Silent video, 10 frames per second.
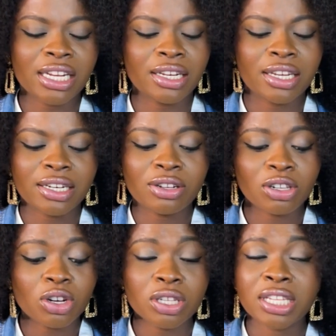And then the
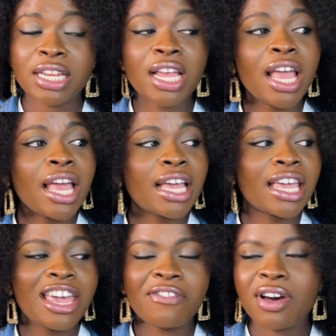doctor just said,
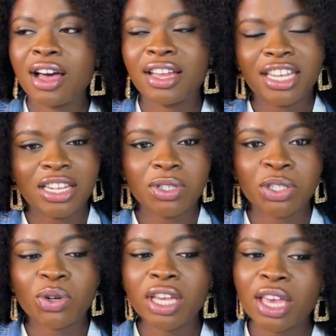give her, there was a
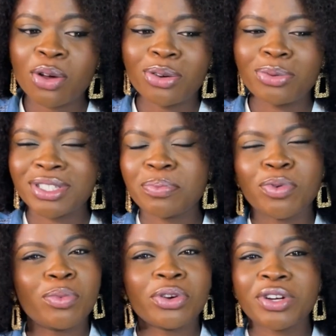drug he called, was it
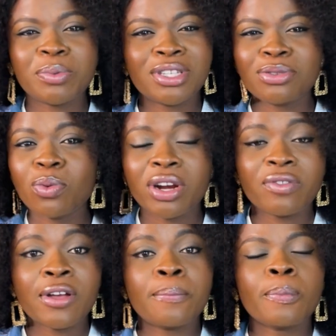bromocriptine or
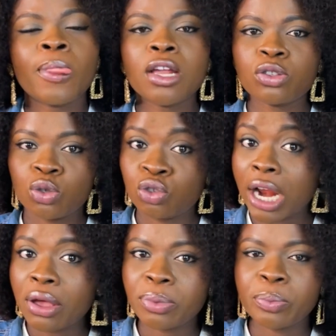whatever, to
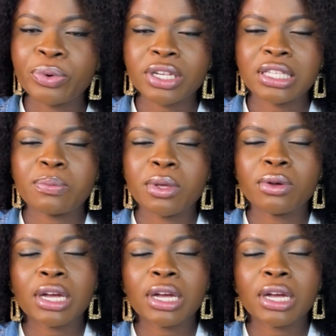dry up the breast milk.